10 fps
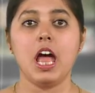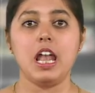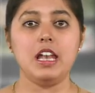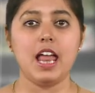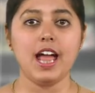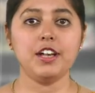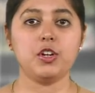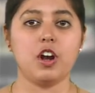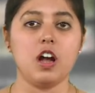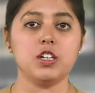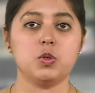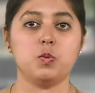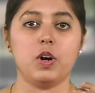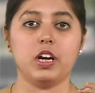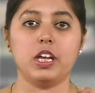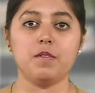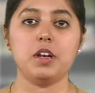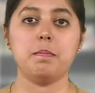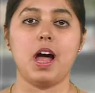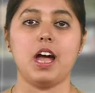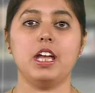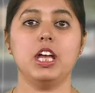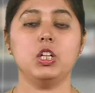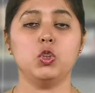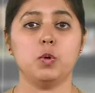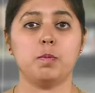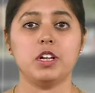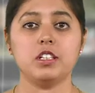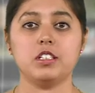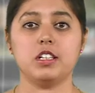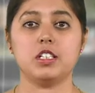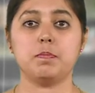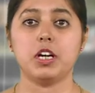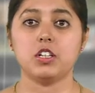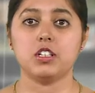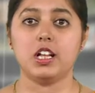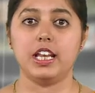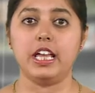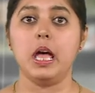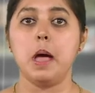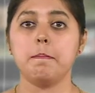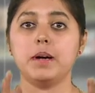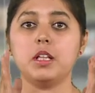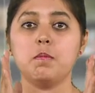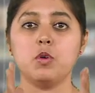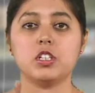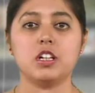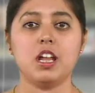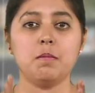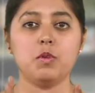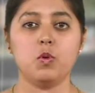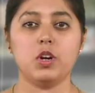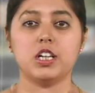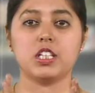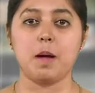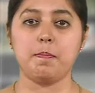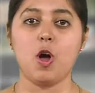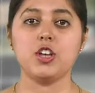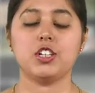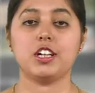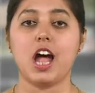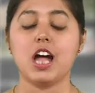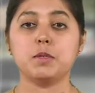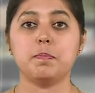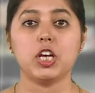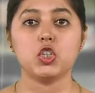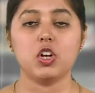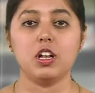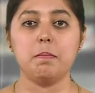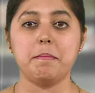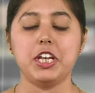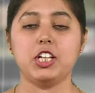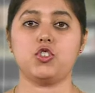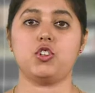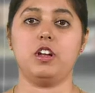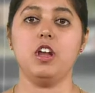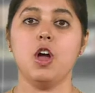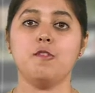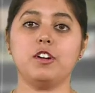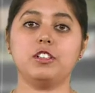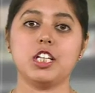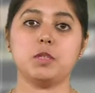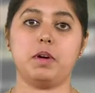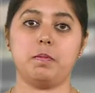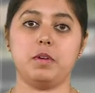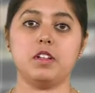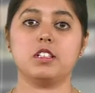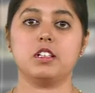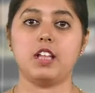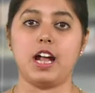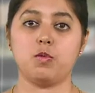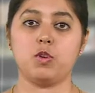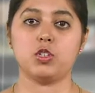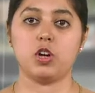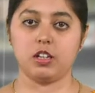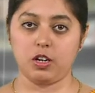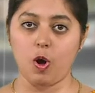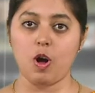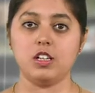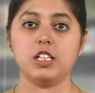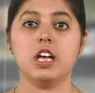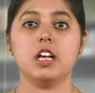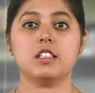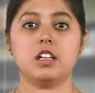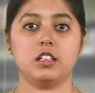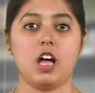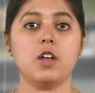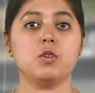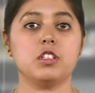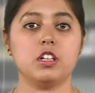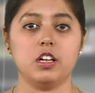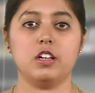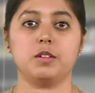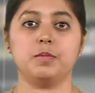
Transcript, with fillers: Land grants were given by Hindu princes personally, but the Muslim rulers appointed a special minister for this purpose that was called Sardaru Sadar.